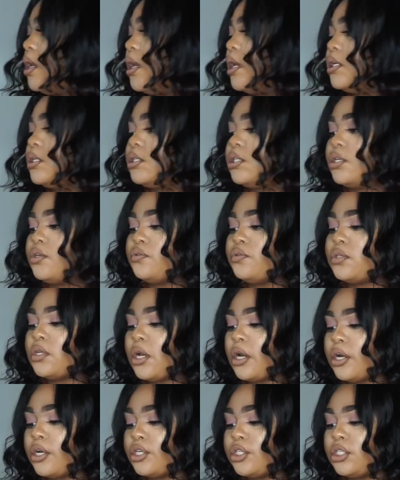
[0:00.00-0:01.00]
Excuse
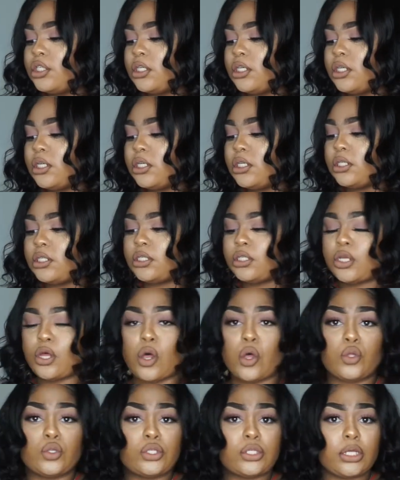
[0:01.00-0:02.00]
her, she is
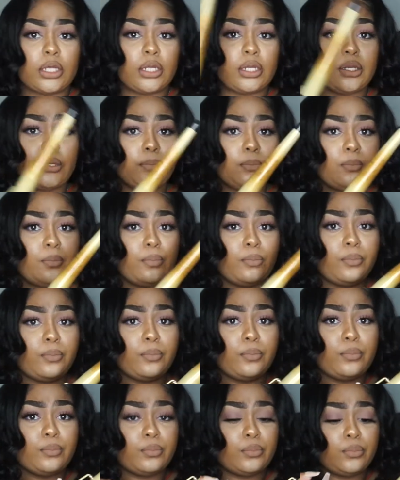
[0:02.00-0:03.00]
old and
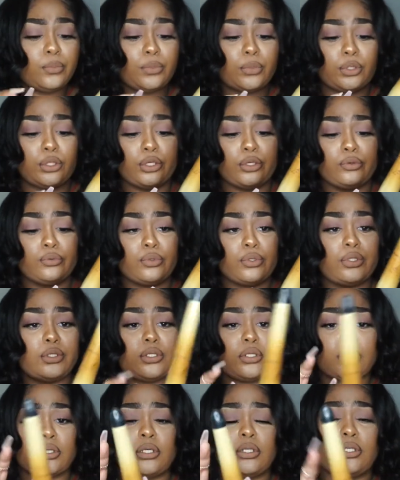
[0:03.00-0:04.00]

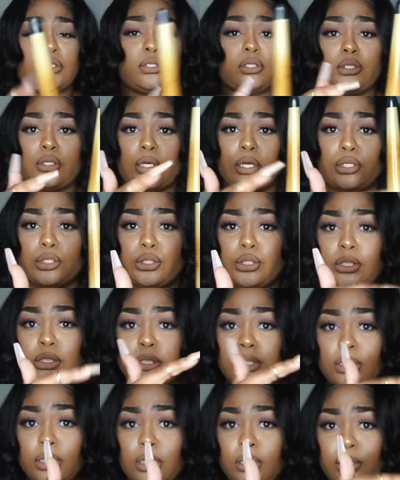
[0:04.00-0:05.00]
used, because as you
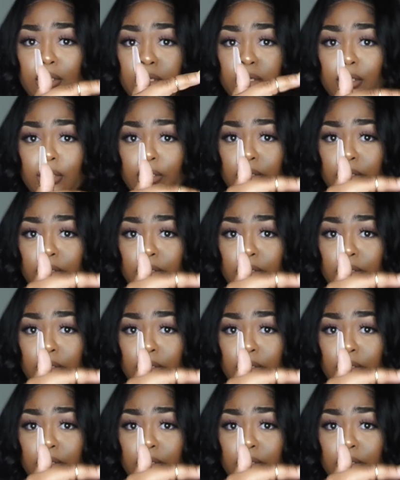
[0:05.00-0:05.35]
can see